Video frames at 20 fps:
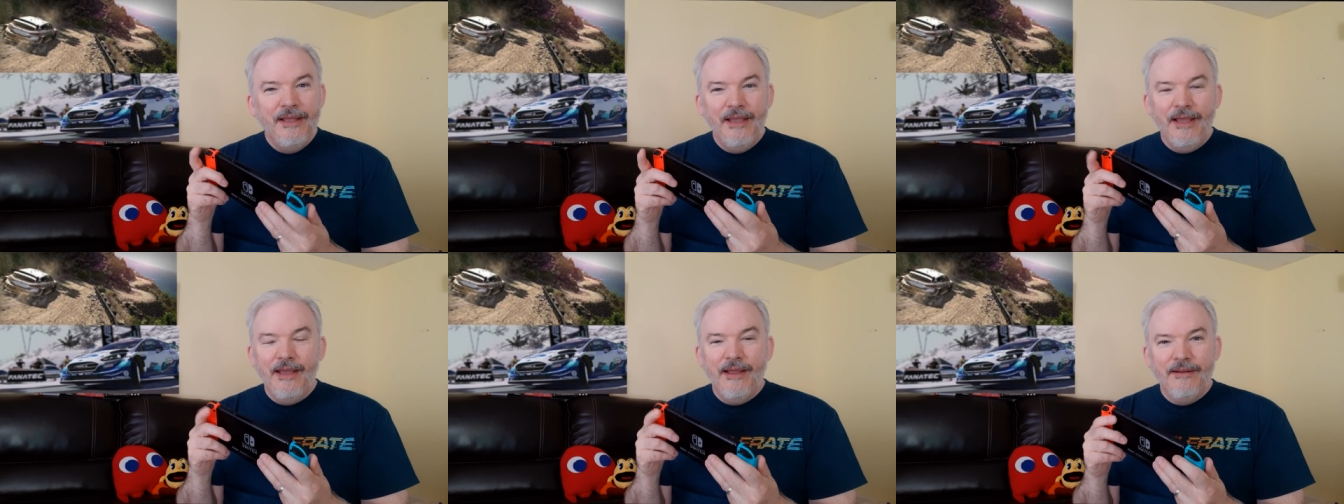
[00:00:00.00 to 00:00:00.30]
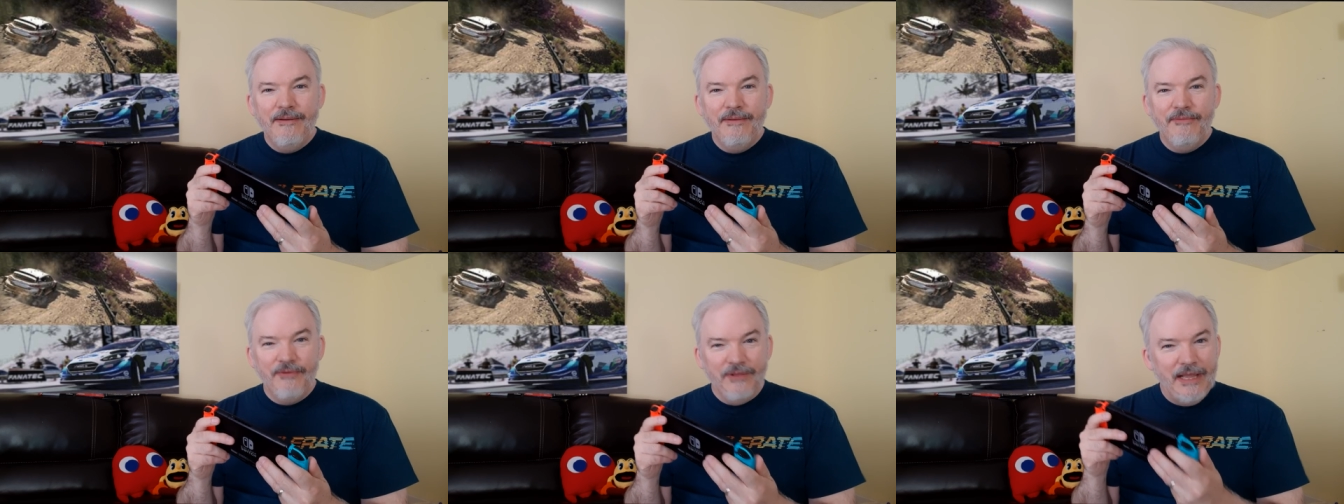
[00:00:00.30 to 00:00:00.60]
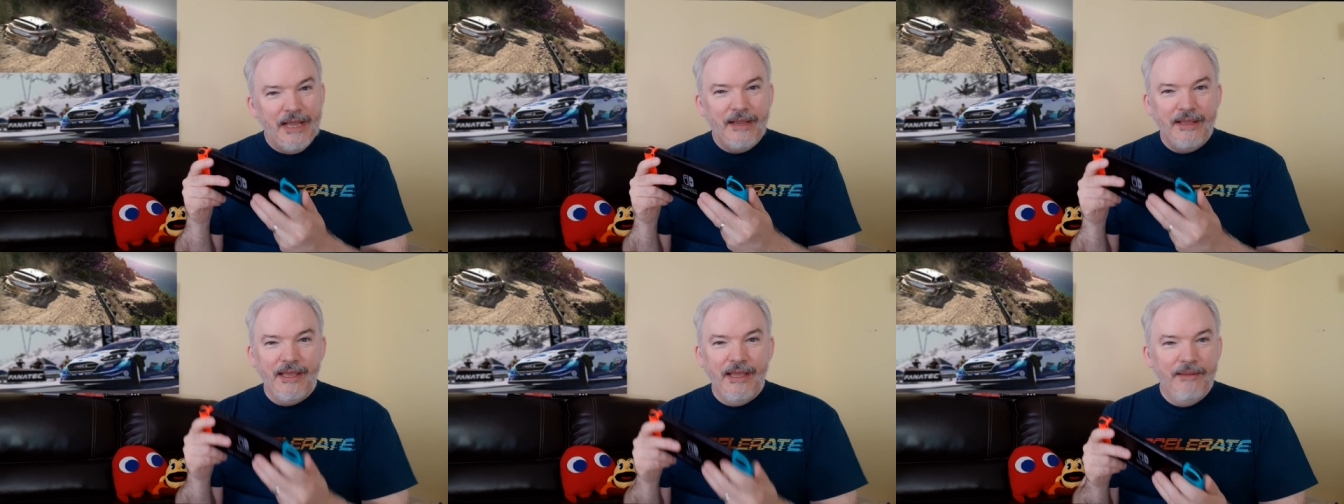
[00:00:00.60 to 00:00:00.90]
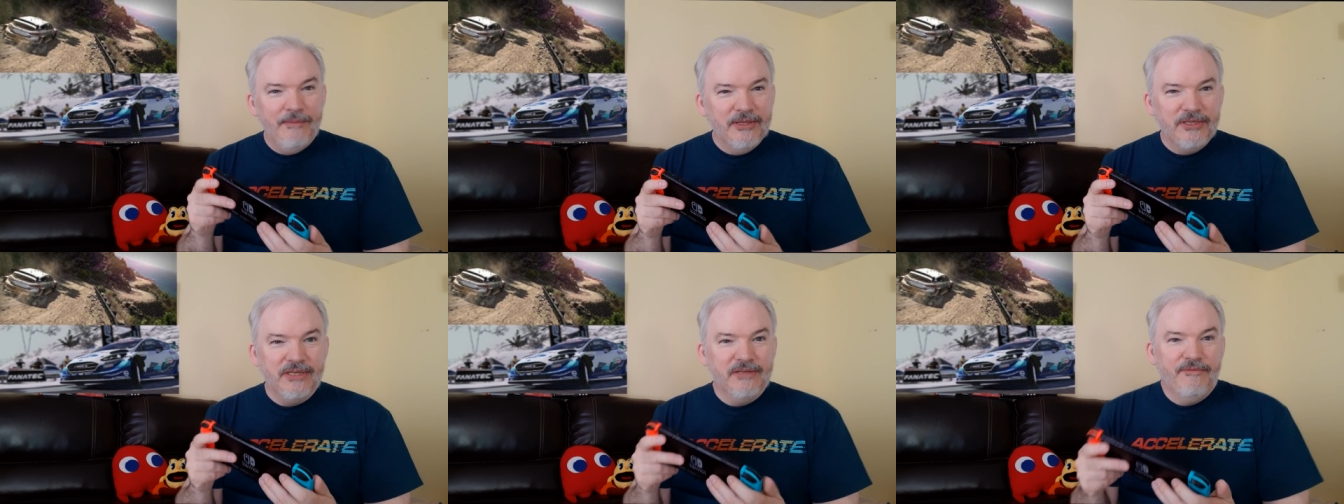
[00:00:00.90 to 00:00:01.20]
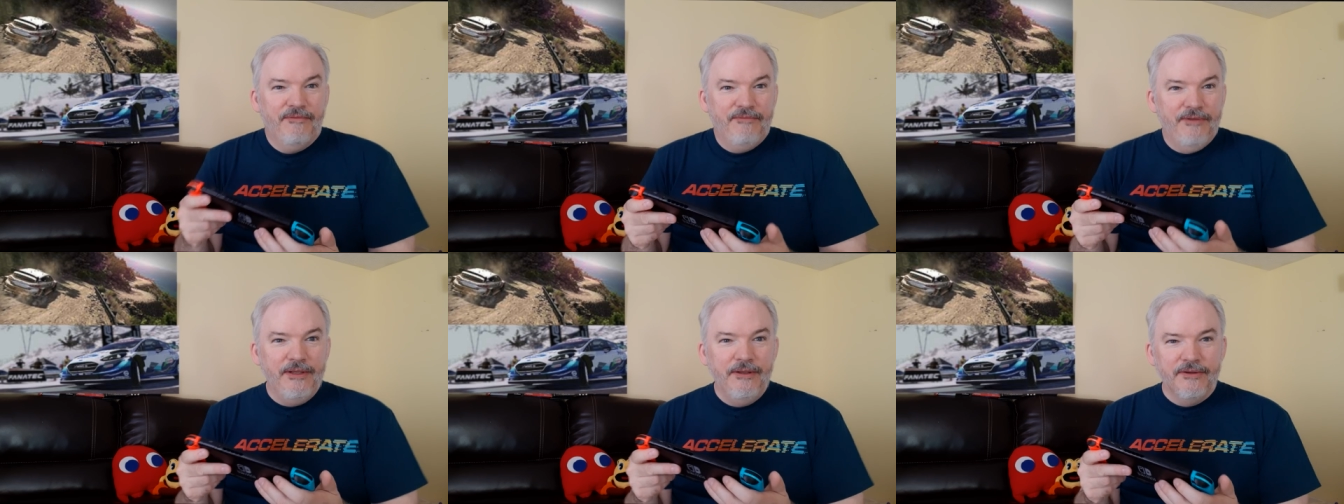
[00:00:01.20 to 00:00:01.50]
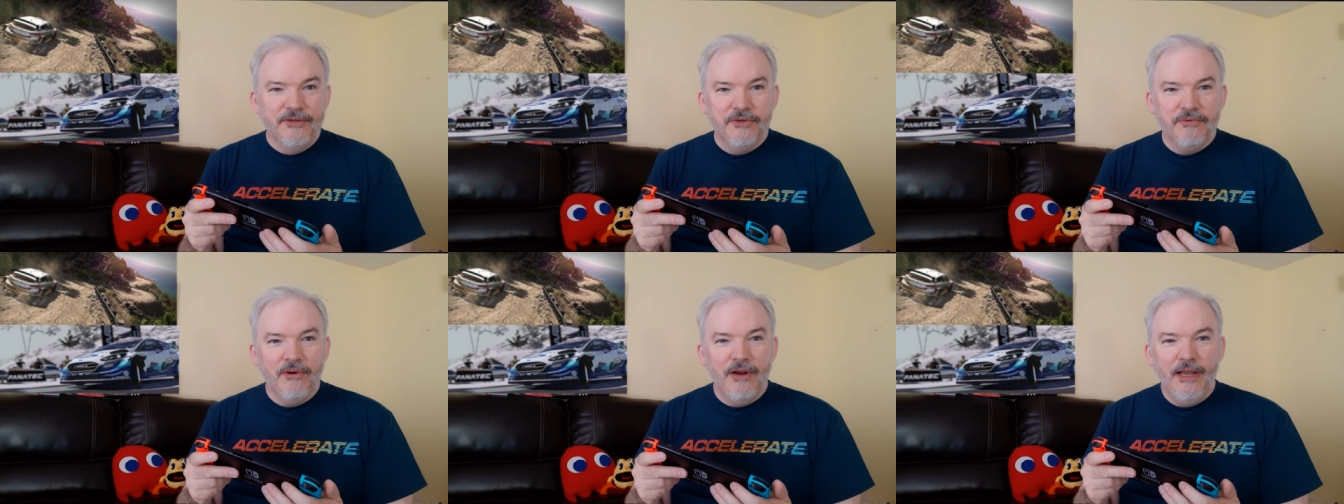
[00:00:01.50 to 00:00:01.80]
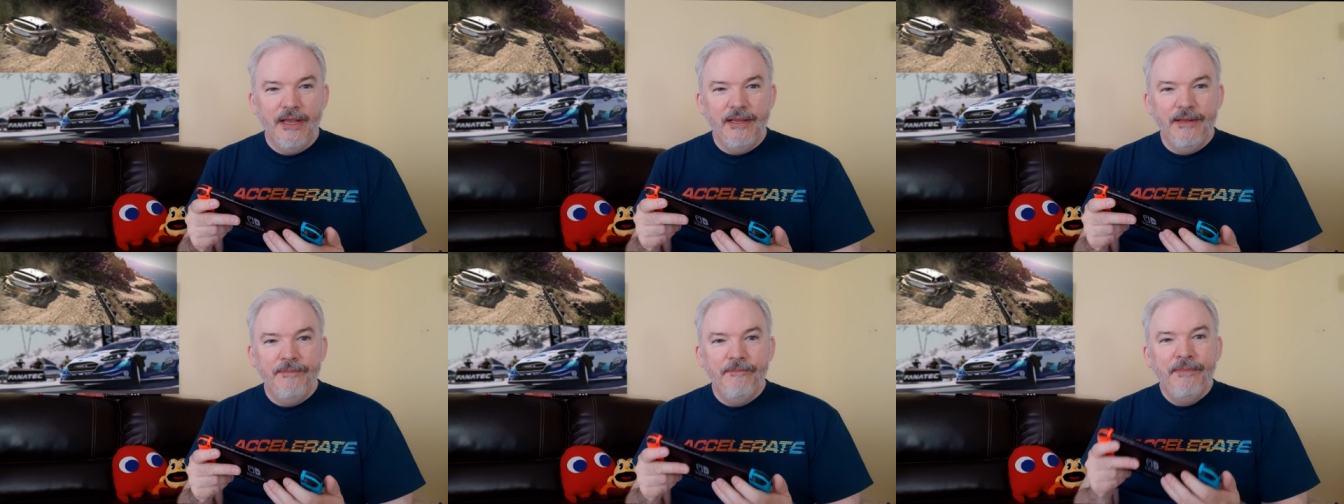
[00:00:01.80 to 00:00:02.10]
And for that game, it just feels
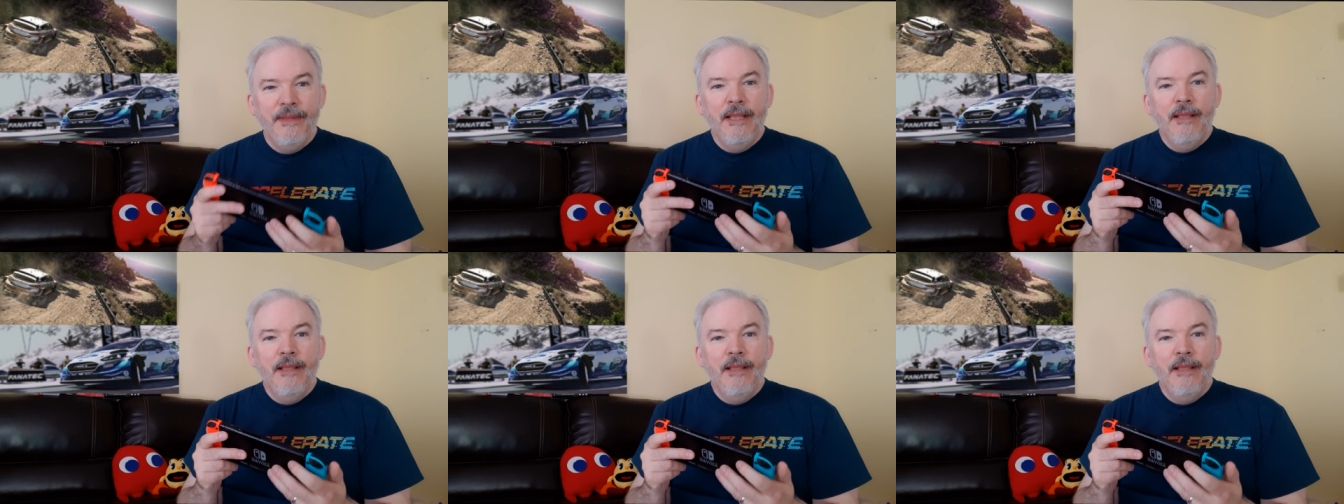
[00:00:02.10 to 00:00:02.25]
right.